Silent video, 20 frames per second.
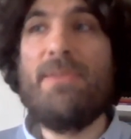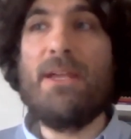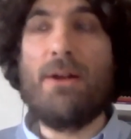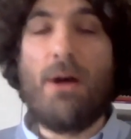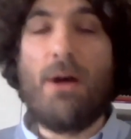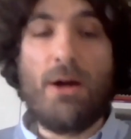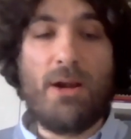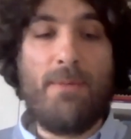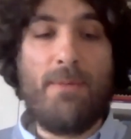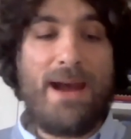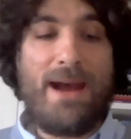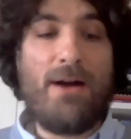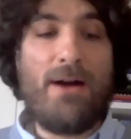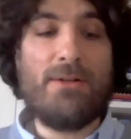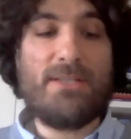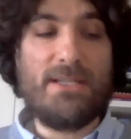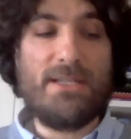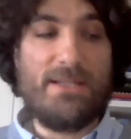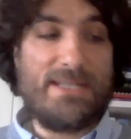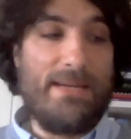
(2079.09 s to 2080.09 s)
that are
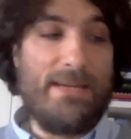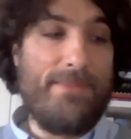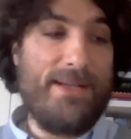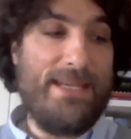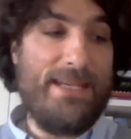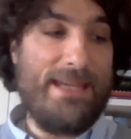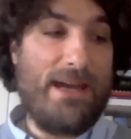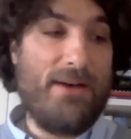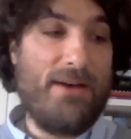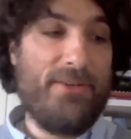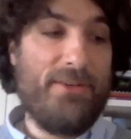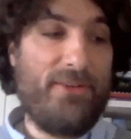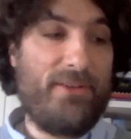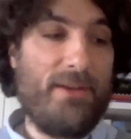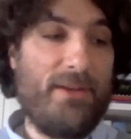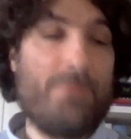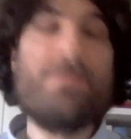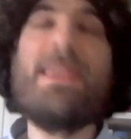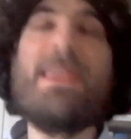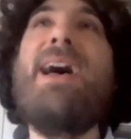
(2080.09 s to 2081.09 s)
about somebody else?
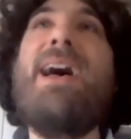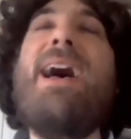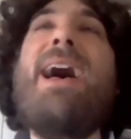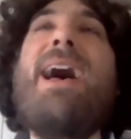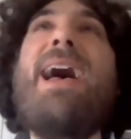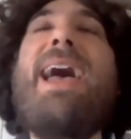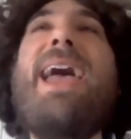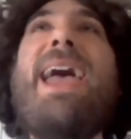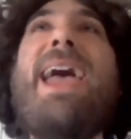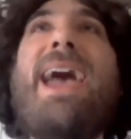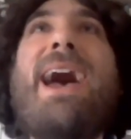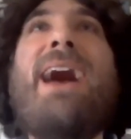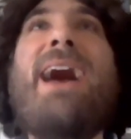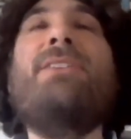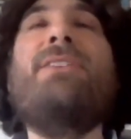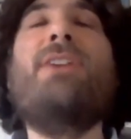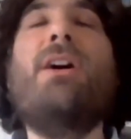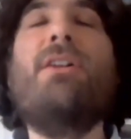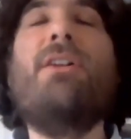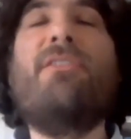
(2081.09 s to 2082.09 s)

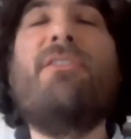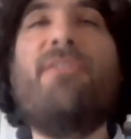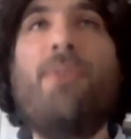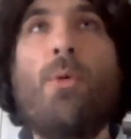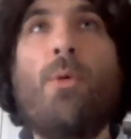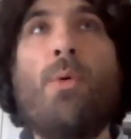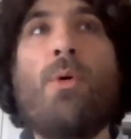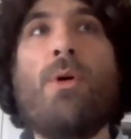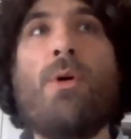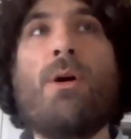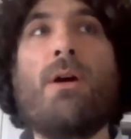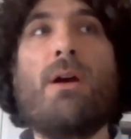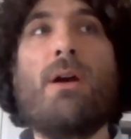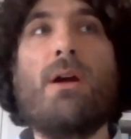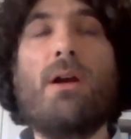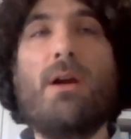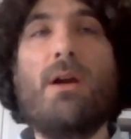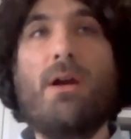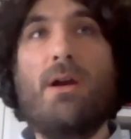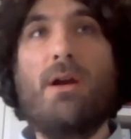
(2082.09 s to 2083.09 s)
And for